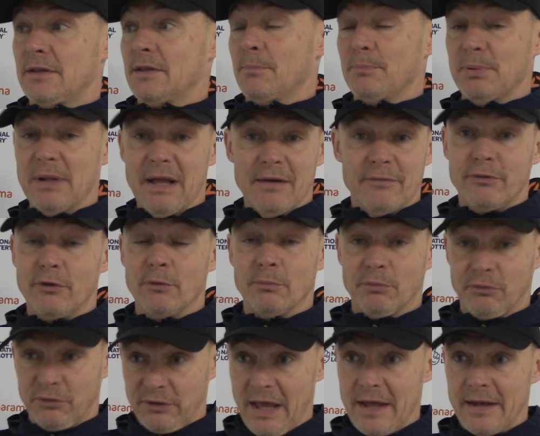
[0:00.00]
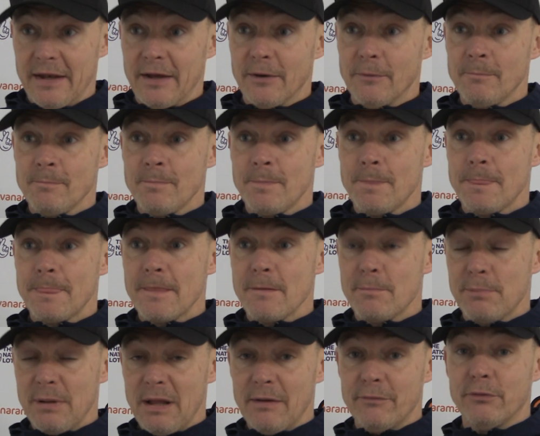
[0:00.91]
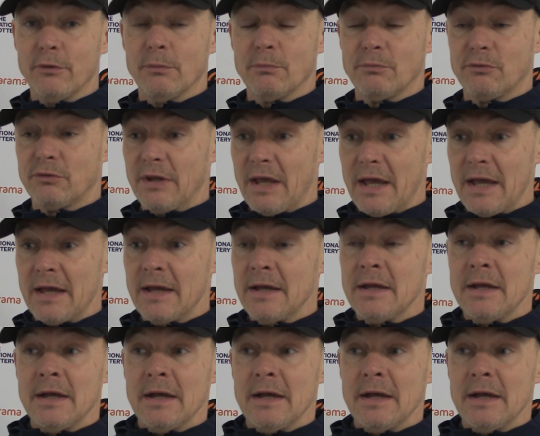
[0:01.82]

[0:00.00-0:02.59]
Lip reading: the platform's set now. The platform's set.